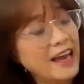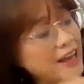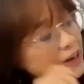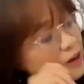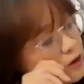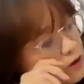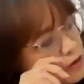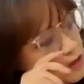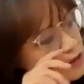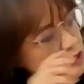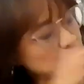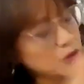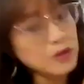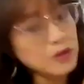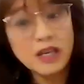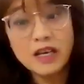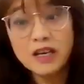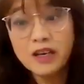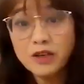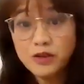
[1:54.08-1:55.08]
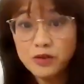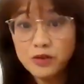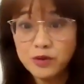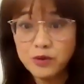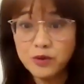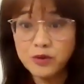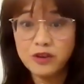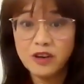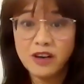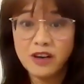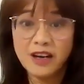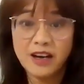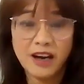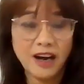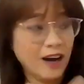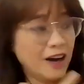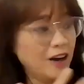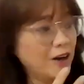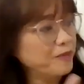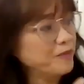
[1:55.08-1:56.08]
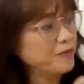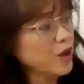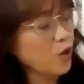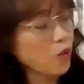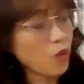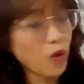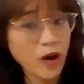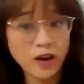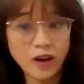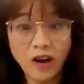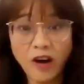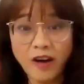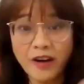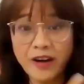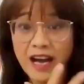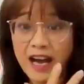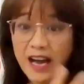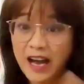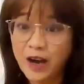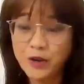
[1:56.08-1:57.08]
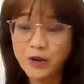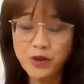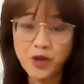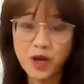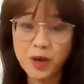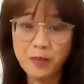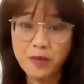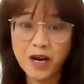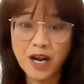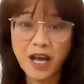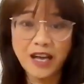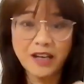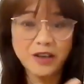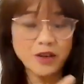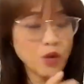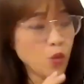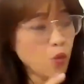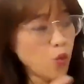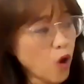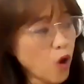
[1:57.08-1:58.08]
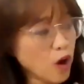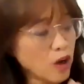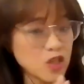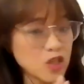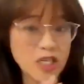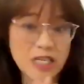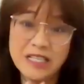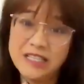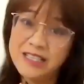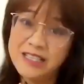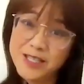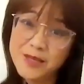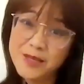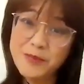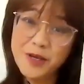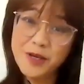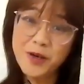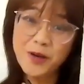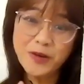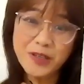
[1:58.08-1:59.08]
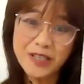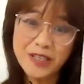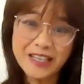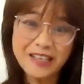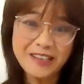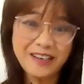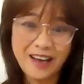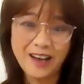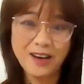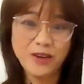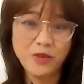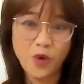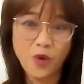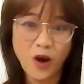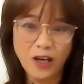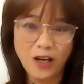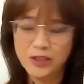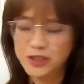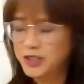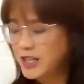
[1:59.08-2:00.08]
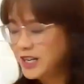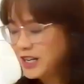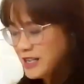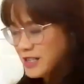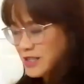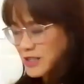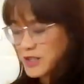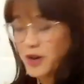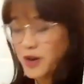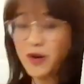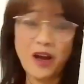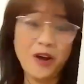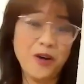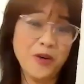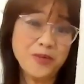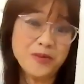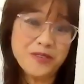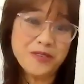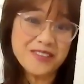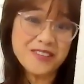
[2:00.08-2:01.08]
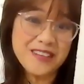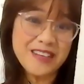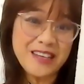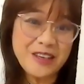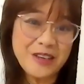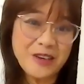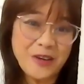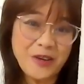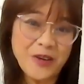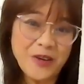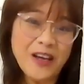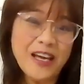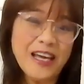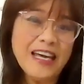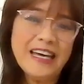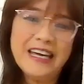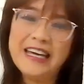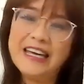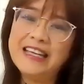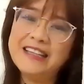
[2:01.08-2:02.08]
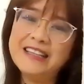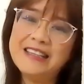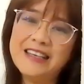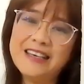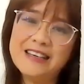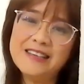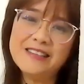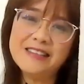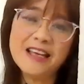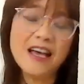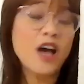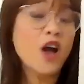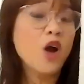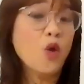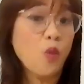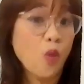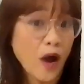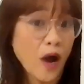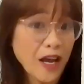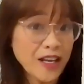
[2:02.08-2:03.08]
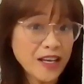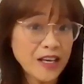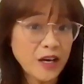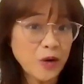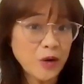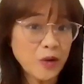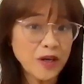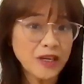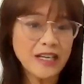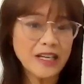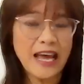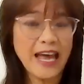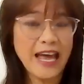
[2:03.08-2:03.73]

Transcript: and also to work on how to apply the wash in the typical Lingnan wash. So I hope to see you in this white egret